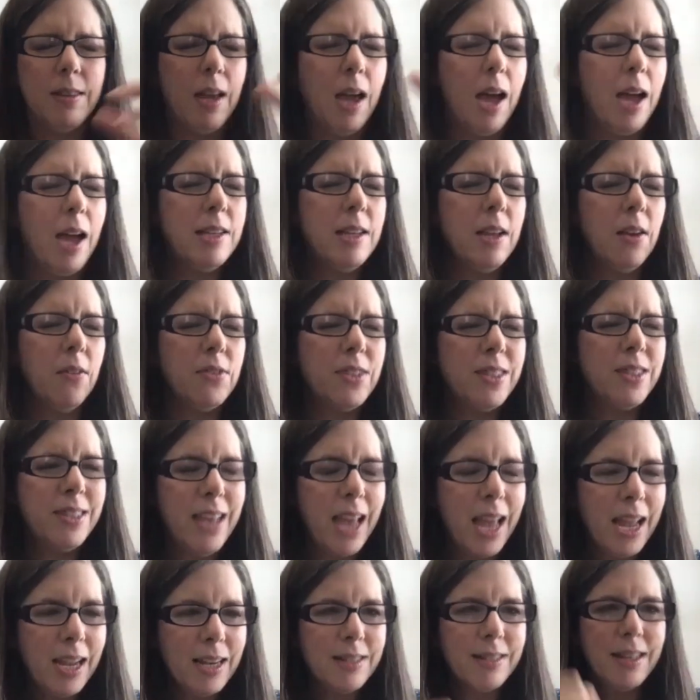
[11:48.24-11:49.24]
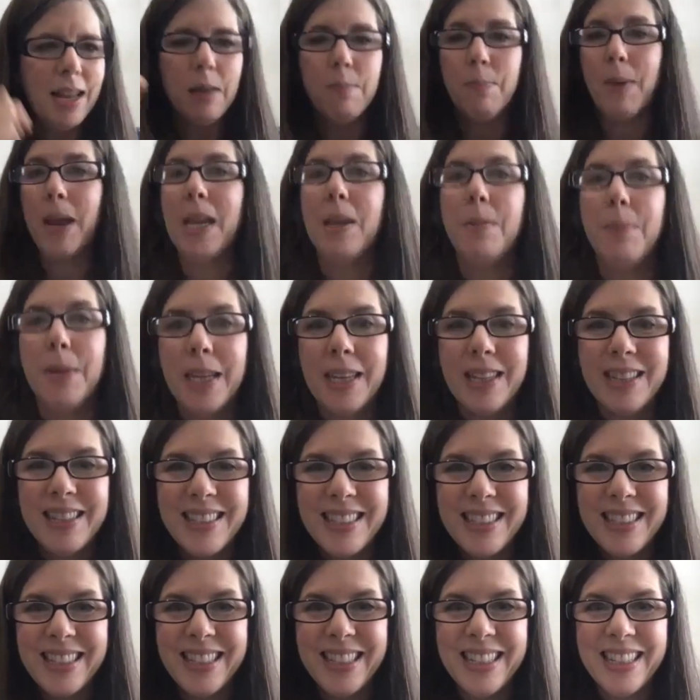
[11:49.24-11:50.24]
idea of sex and
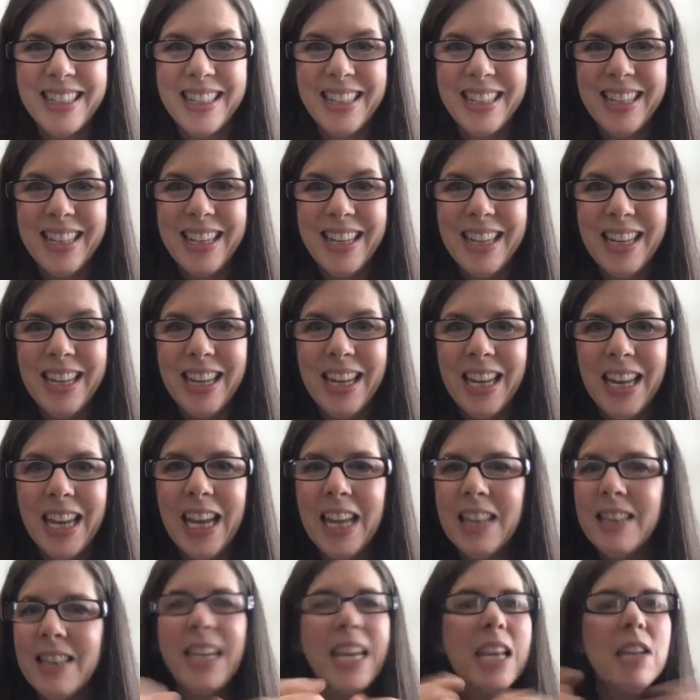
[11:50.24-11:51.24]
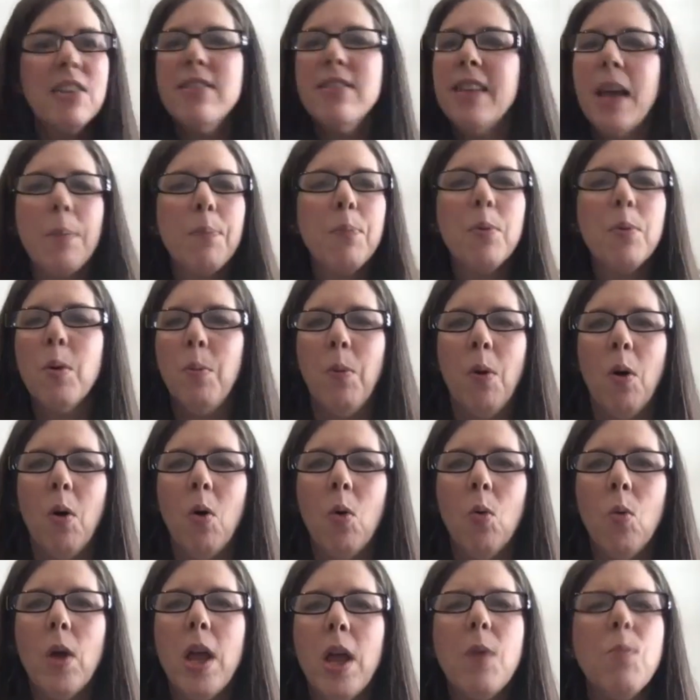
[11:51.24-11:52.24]
babies. It's
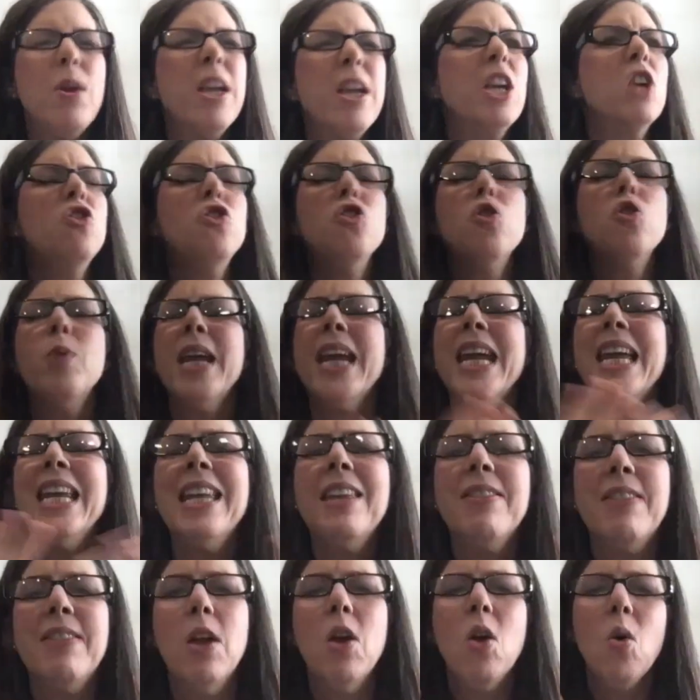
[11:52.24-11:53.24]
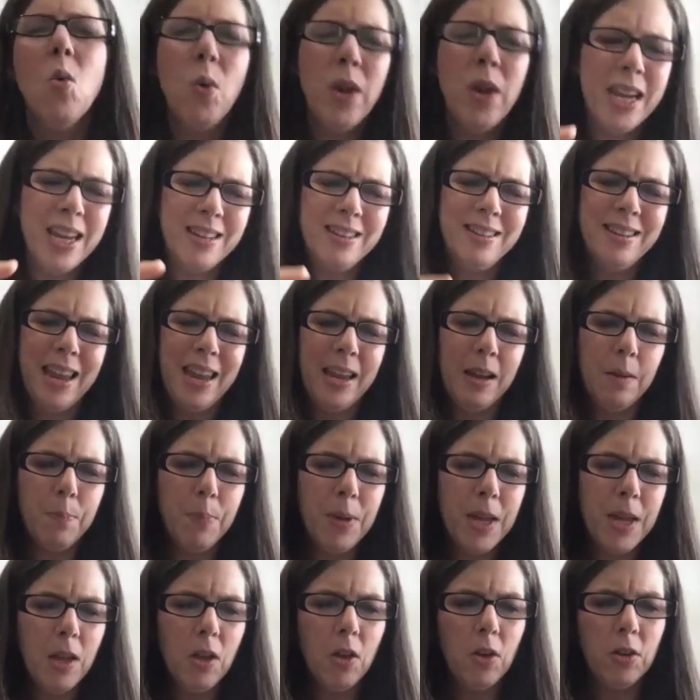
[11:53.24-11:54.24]
inseparable, and we can do anything. We can take
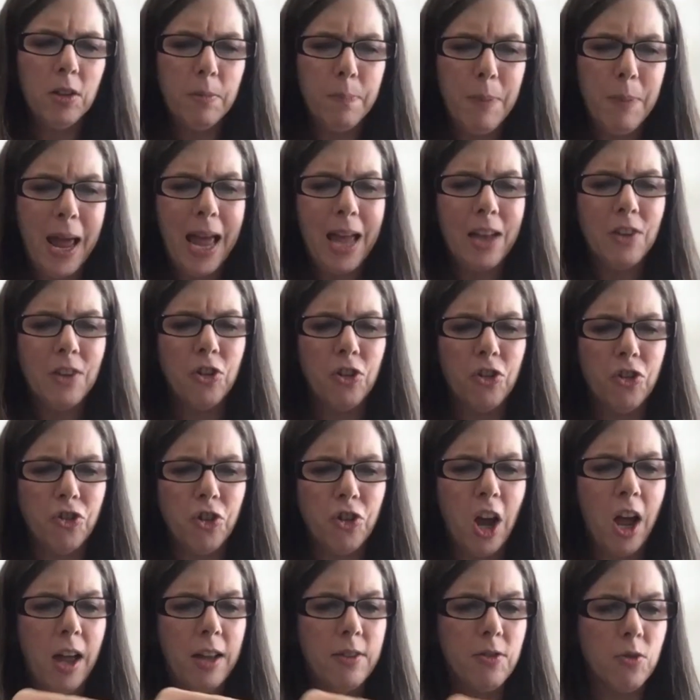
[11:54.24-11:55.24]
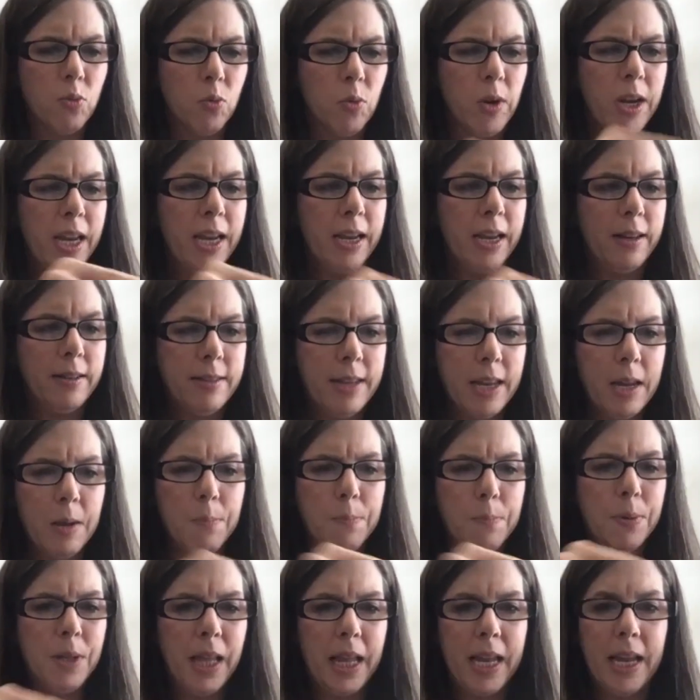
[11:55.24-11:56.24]
pills, patches, shots, rings,
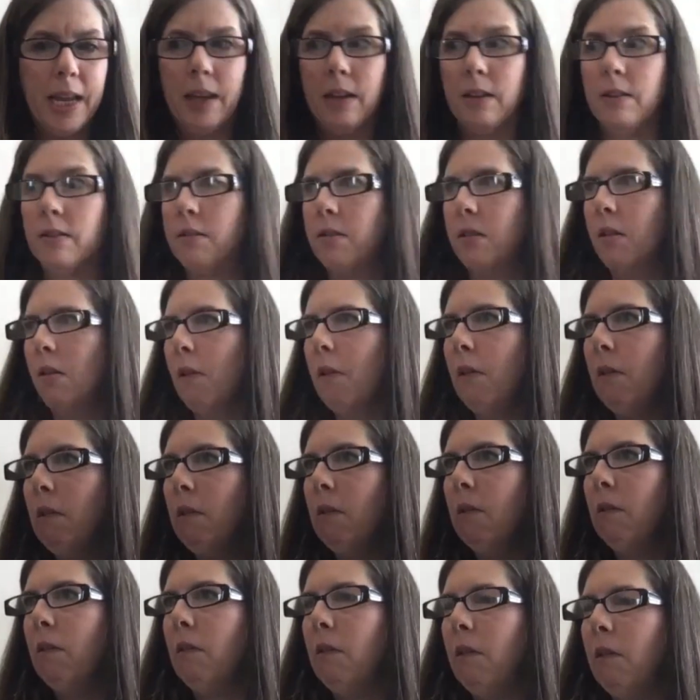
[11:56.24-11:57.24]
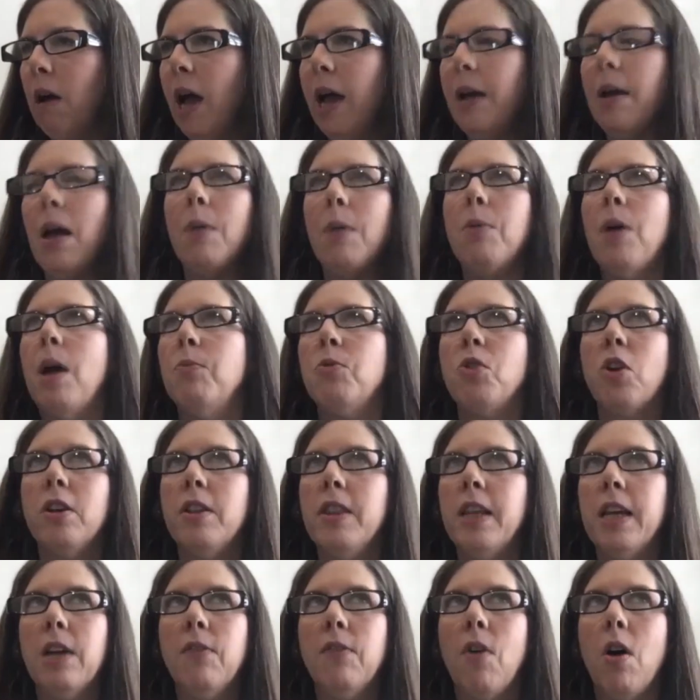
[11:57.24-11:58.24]
implants. I'm trying
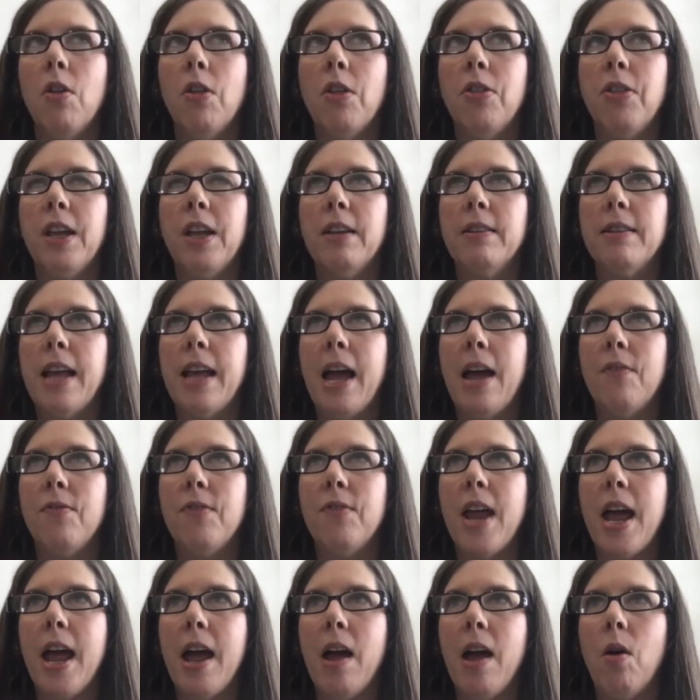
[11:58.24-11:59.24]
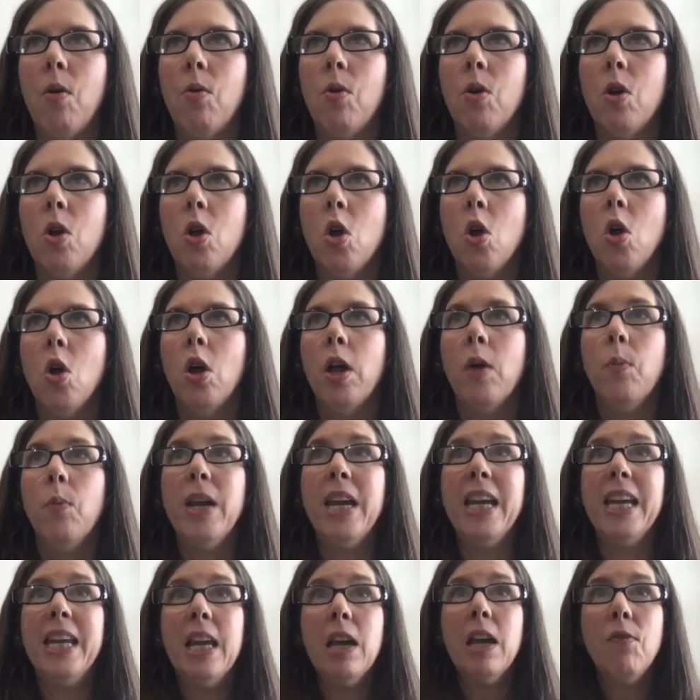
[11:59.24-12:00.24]
to think of all the things they have now.
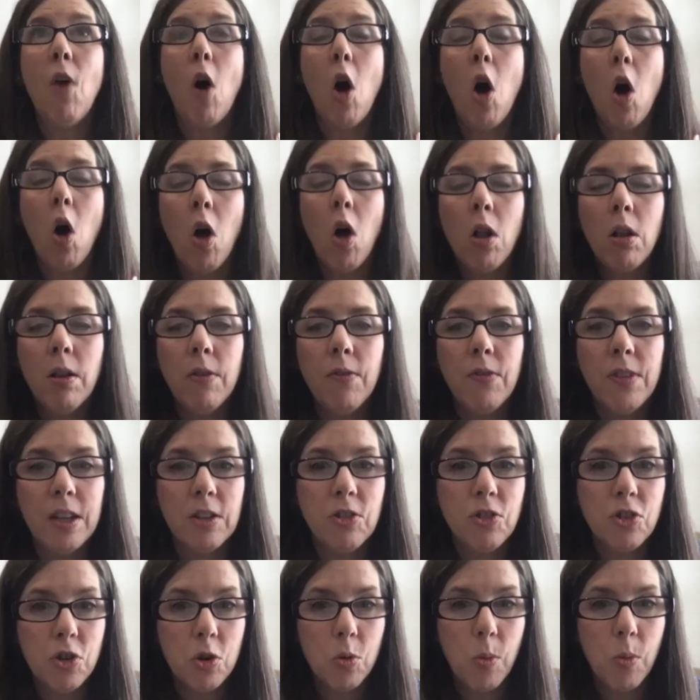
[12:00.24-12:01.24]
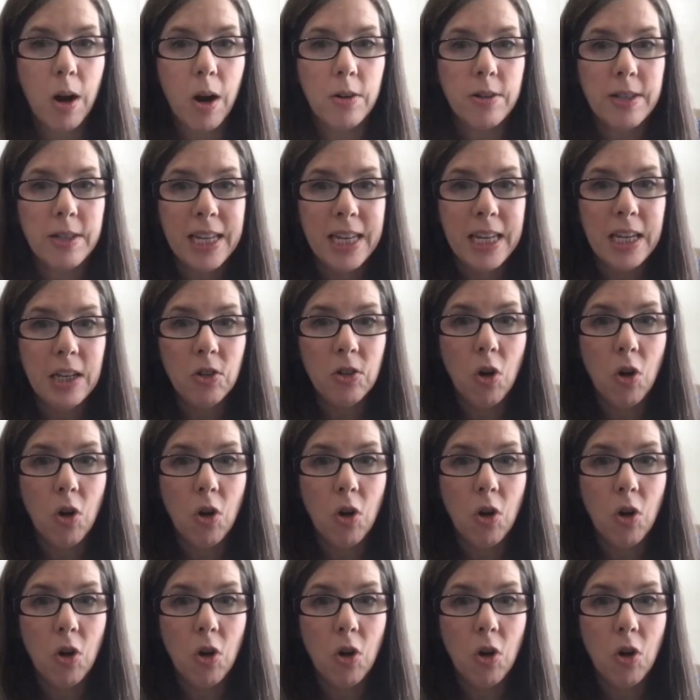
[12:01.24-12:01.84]
We can give all of this to our teen